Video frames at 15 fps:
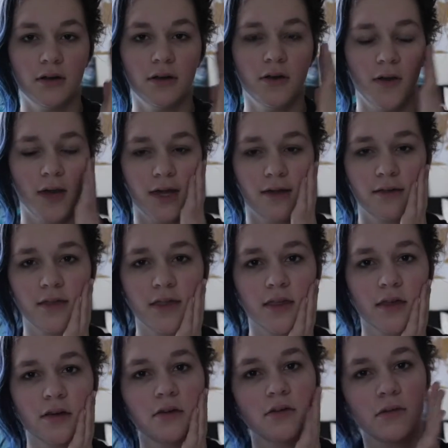Okay,
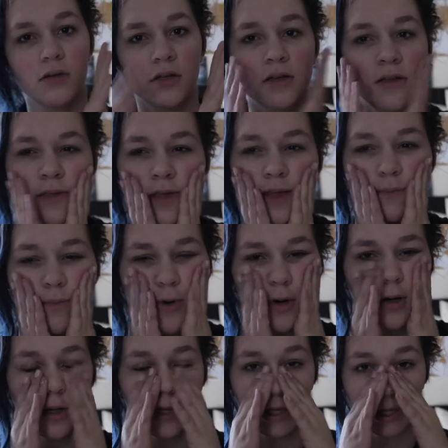so it is the
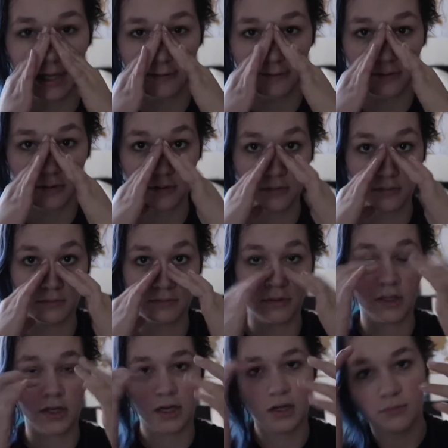morning after
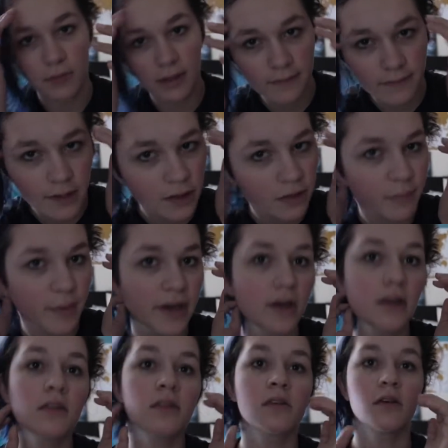putting on my face
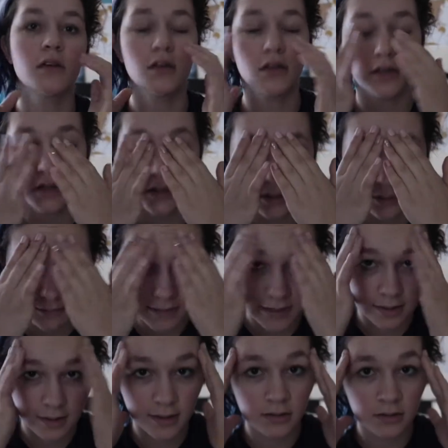mask, and my
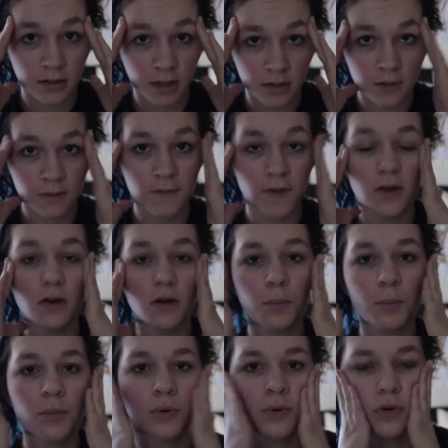skin does feel
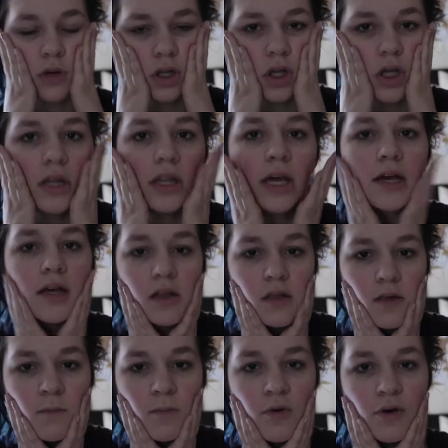pretty nice
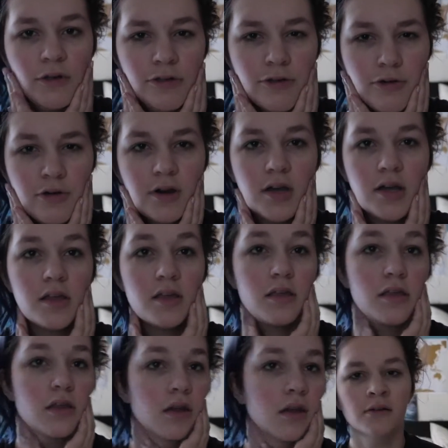and moisturized.
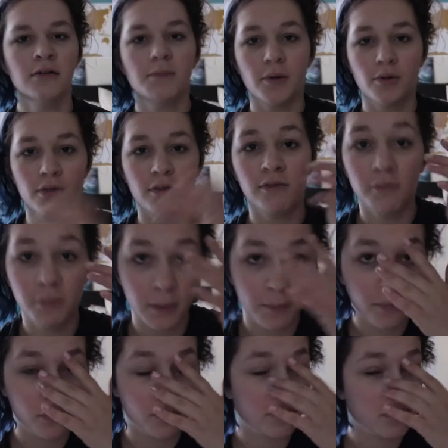Both of the
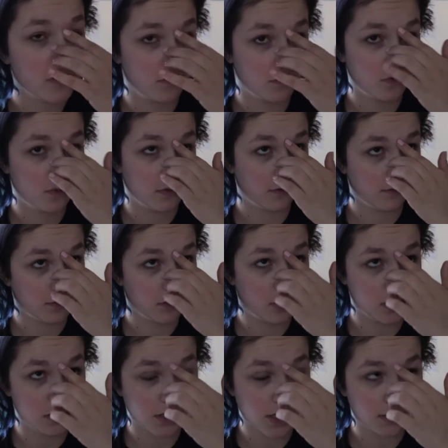pimples seem to have
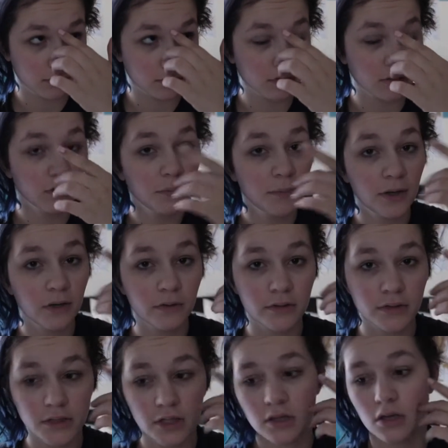gone down a little bit,
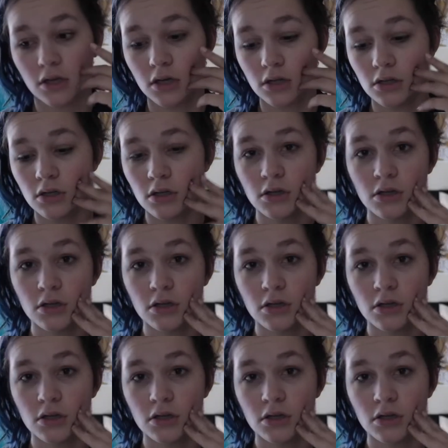which is good.